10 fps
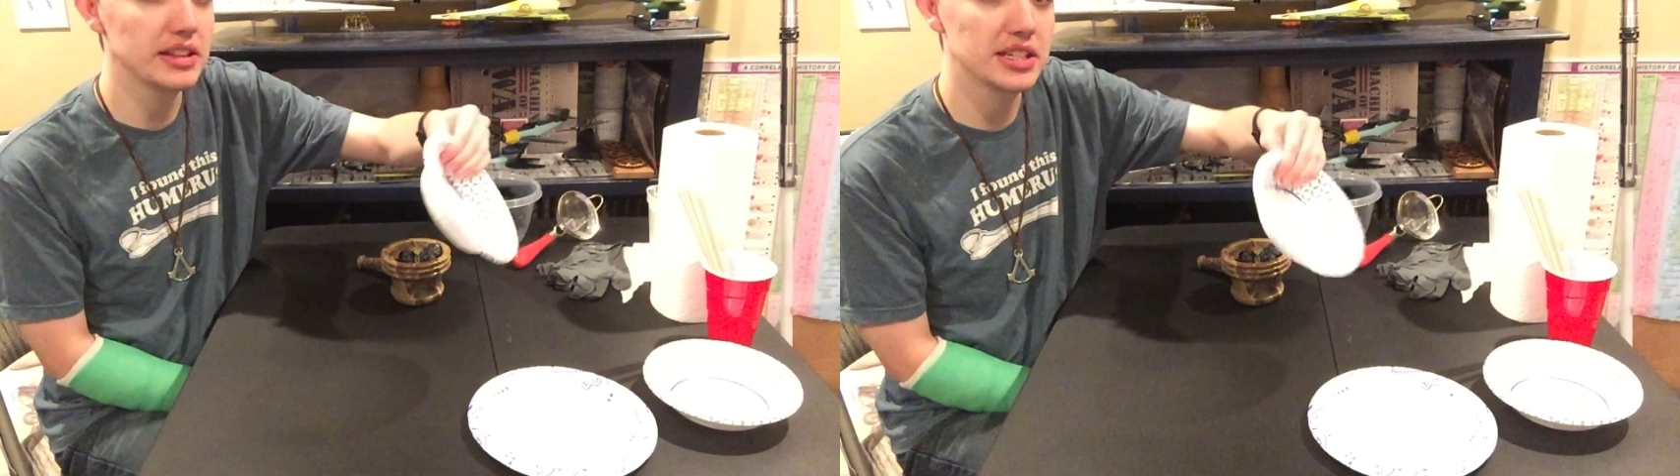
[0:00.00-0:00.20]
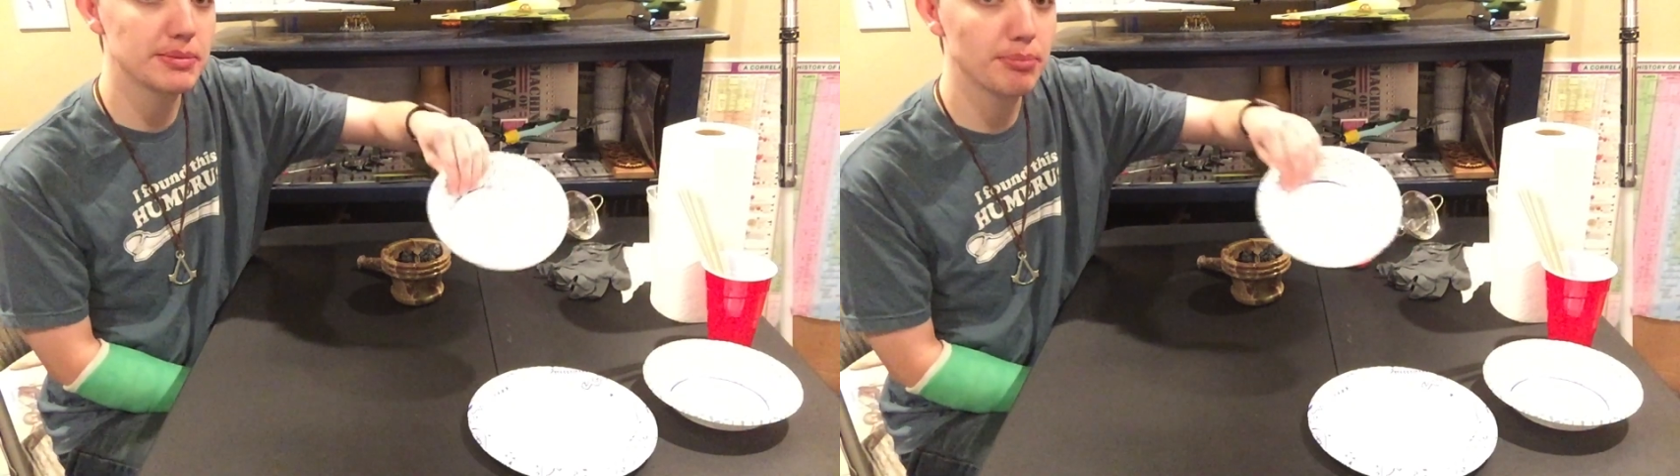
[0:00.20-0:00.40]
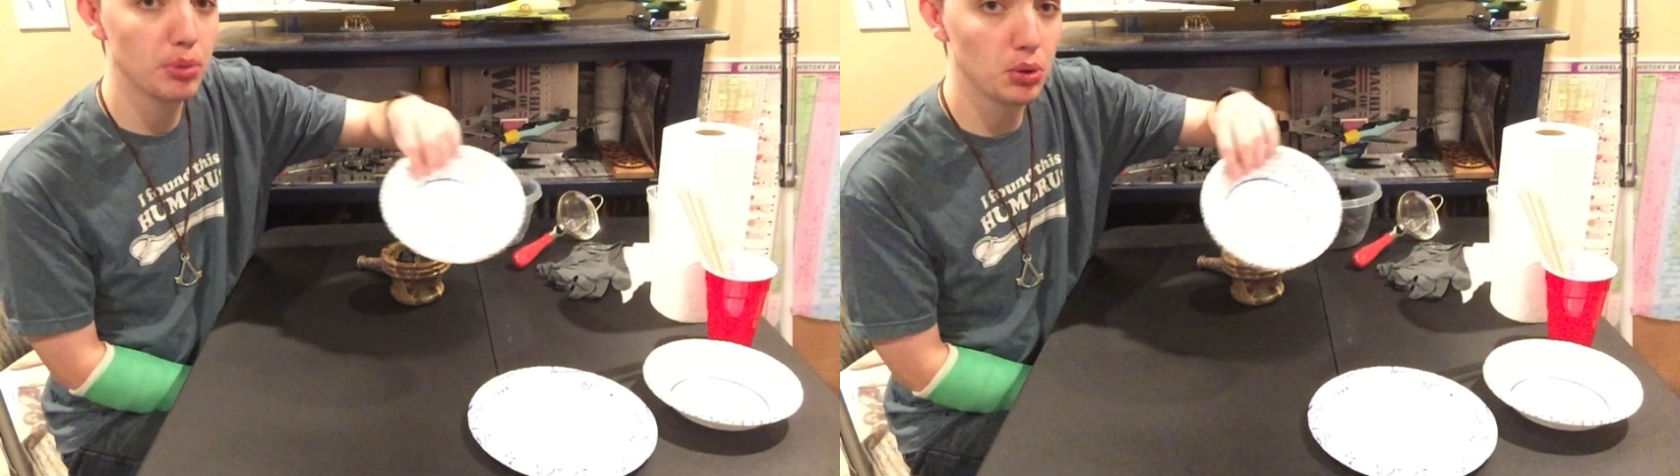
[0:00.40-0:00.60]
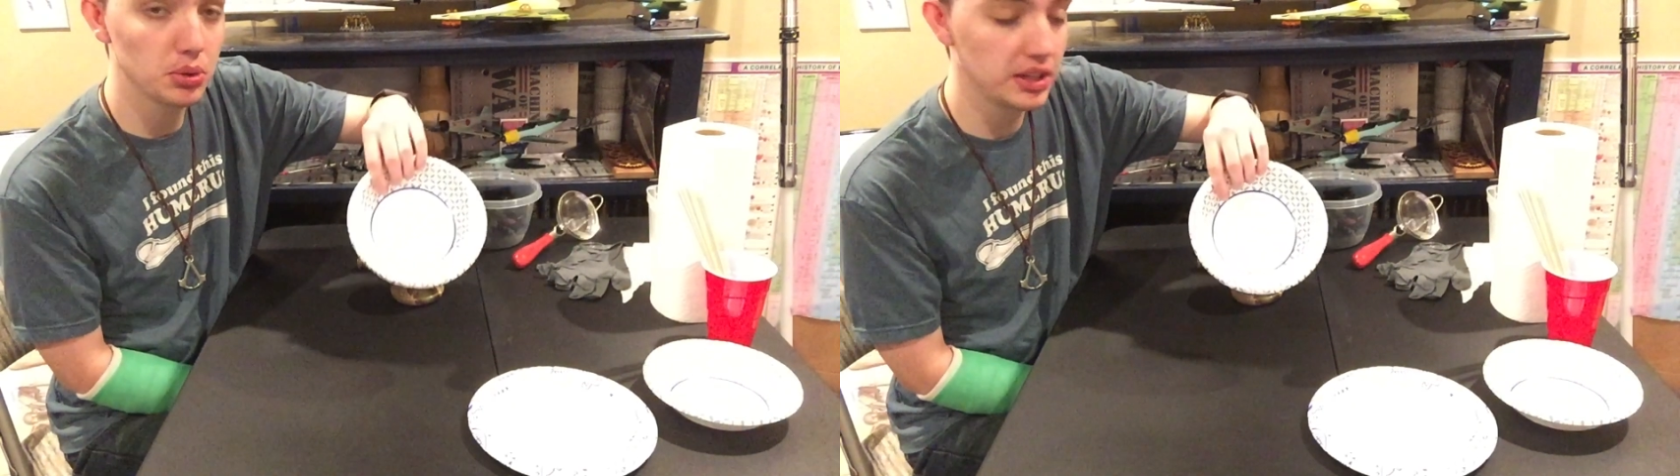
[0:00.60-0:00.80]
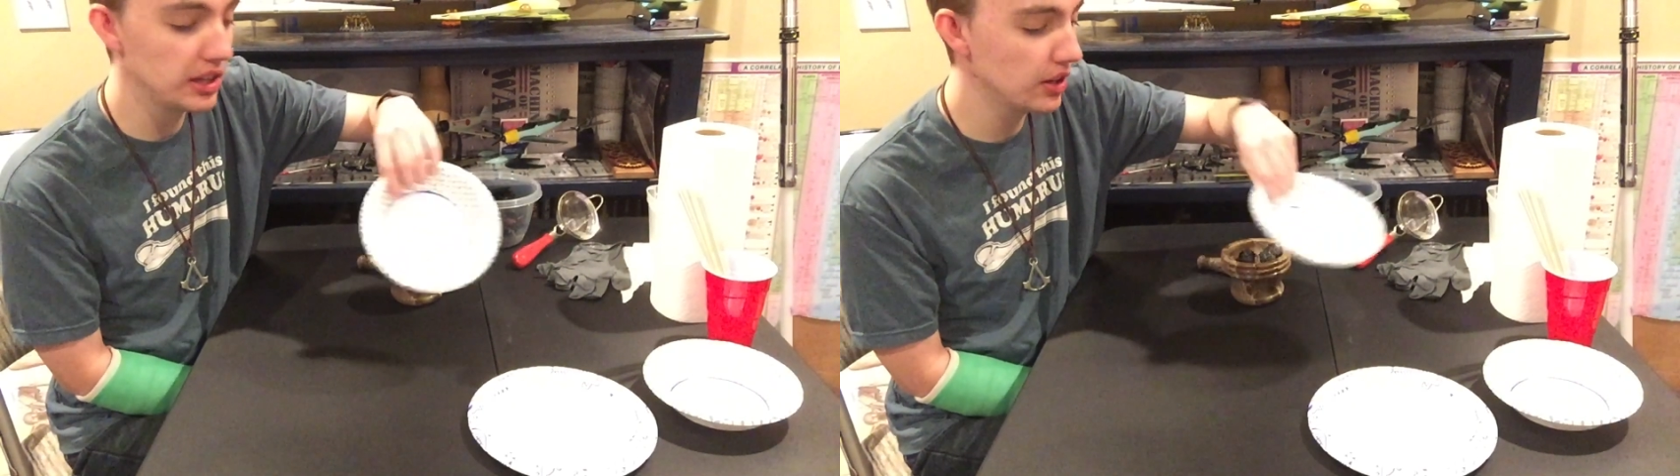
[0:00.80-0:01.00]
this bowl
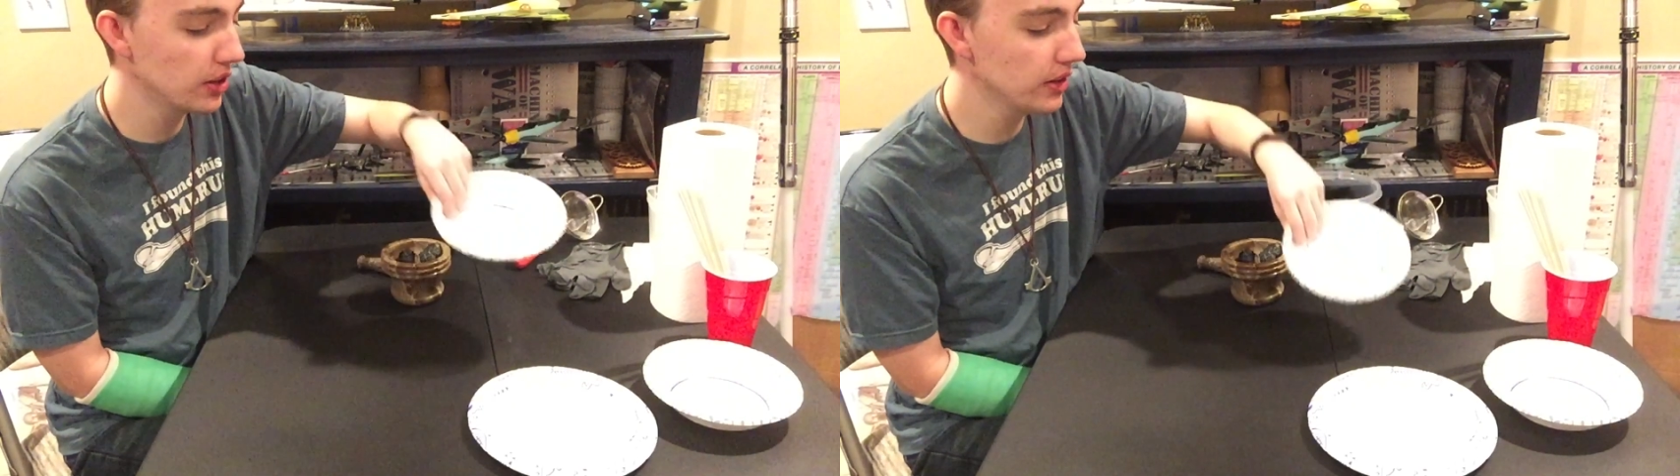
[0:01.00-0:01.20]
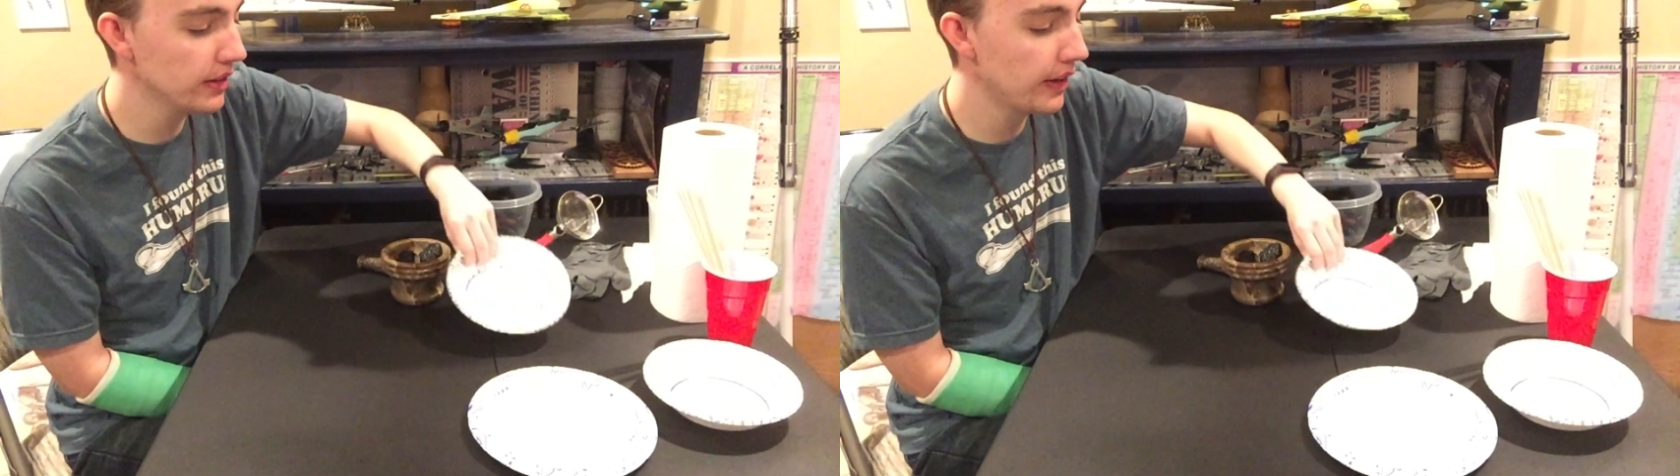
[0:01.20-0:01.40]
here.